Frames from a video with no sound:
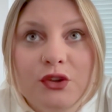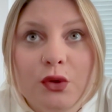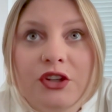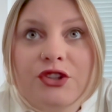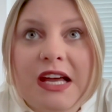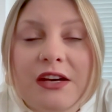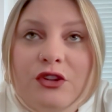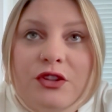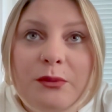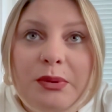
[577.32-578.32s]
to understand
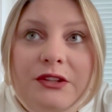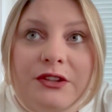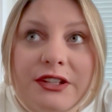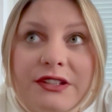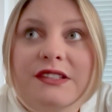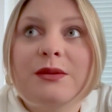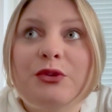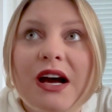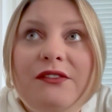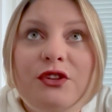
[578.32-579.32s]
Russian
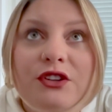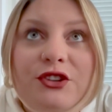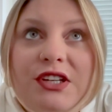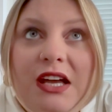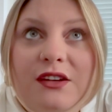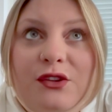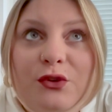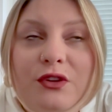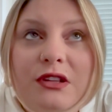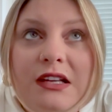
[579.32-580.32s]
imperialism, you have to understand it
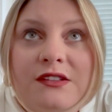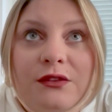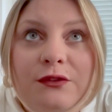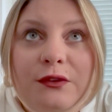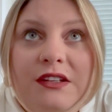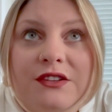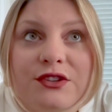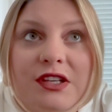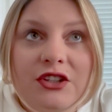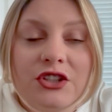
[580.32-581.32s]
through the lens of
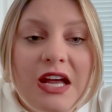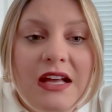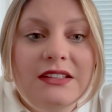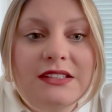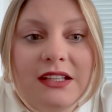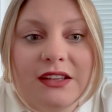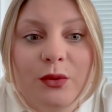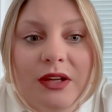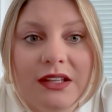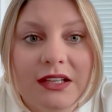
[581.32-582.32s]
intersectionality and
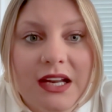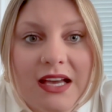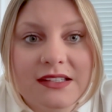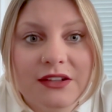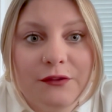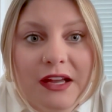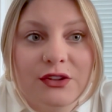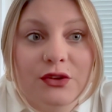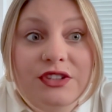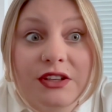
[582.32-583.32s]
the way that it has an
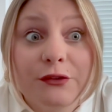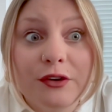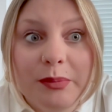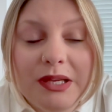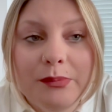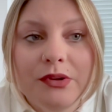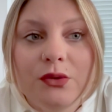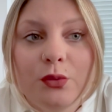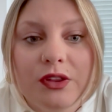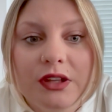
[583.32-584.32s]
effect on different
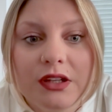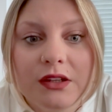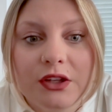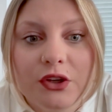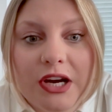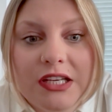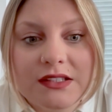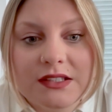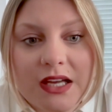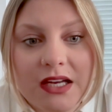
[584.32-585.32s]
people within the
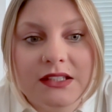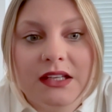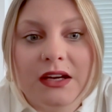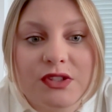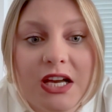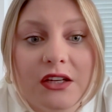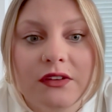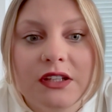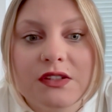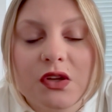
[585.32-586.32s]
Ukrainian society and outside
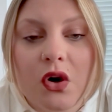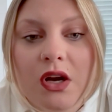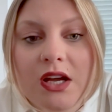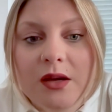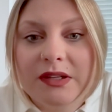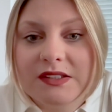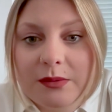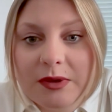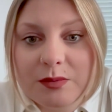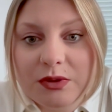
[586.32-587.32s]
of it. So
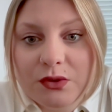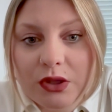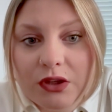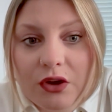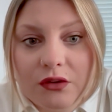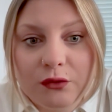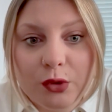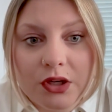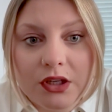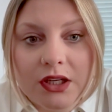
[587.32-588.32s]
Maxim has been doing a lot of
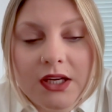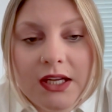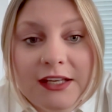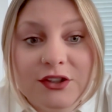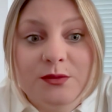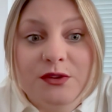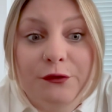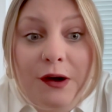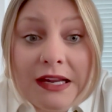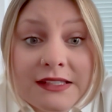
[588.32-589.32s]
work in terms
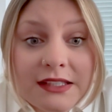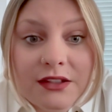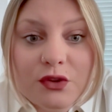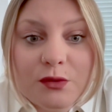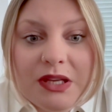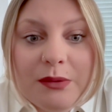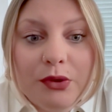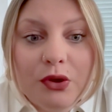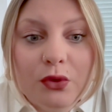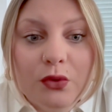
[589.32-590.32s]
of finding those
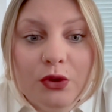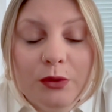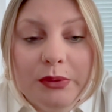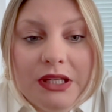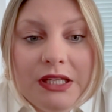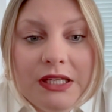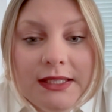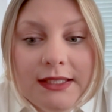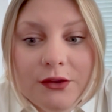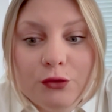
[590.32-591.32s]
people who would be
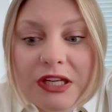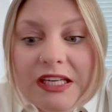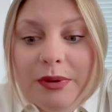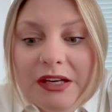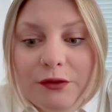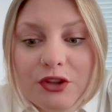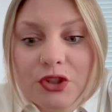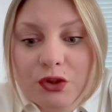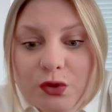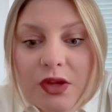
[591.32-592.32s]
really
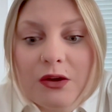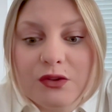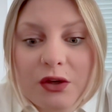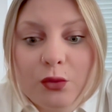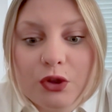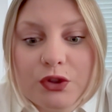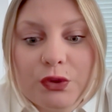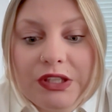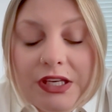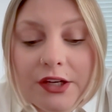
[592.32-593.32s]
beneficial to the outside world
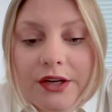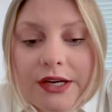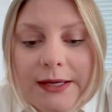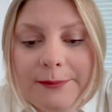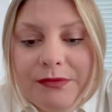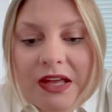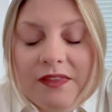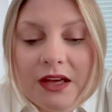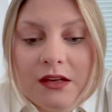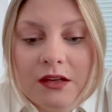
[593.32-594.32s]
to hear,
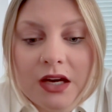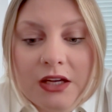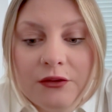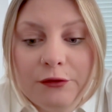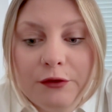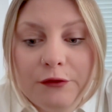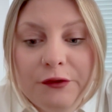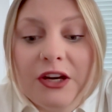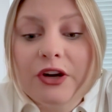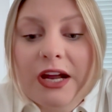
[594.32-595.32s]
and then kind of
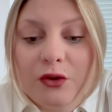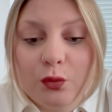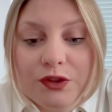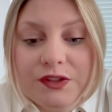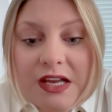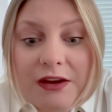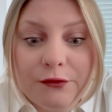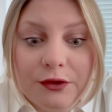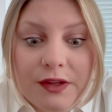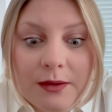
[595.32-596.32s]
figuring out what's
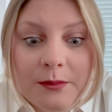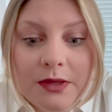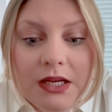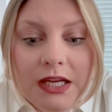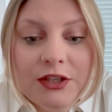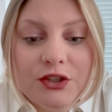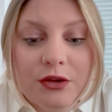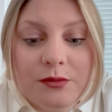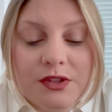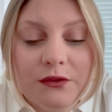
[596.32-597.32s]
safe for them in
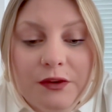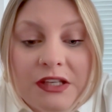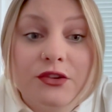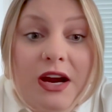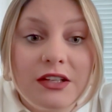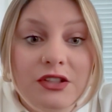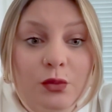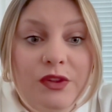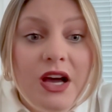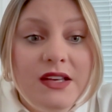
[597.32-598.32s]
terms of
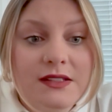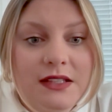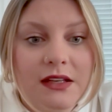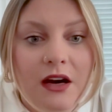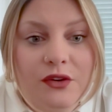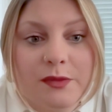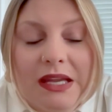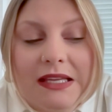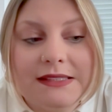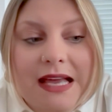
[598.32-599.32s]
interaction with us in our
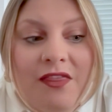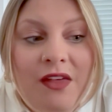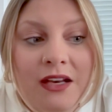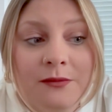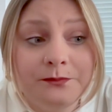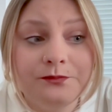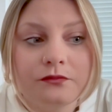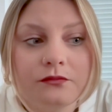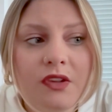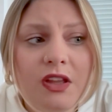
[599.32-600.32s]
space. And then
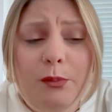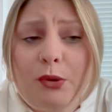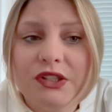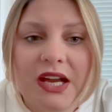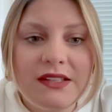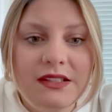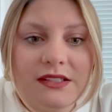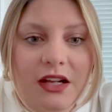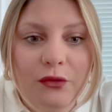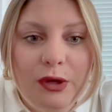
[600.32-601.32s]
the podcast
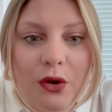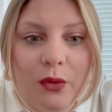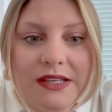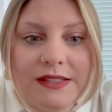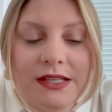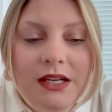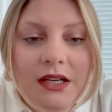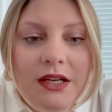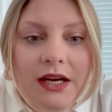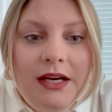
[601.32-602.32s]
itself, we always,
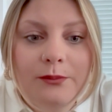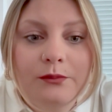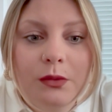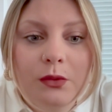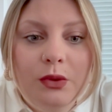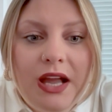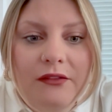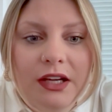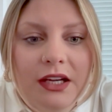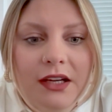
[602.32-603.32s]
we
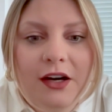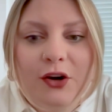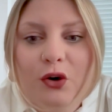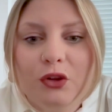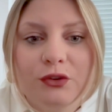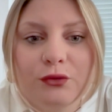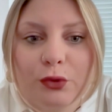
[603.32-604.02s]
have like a golden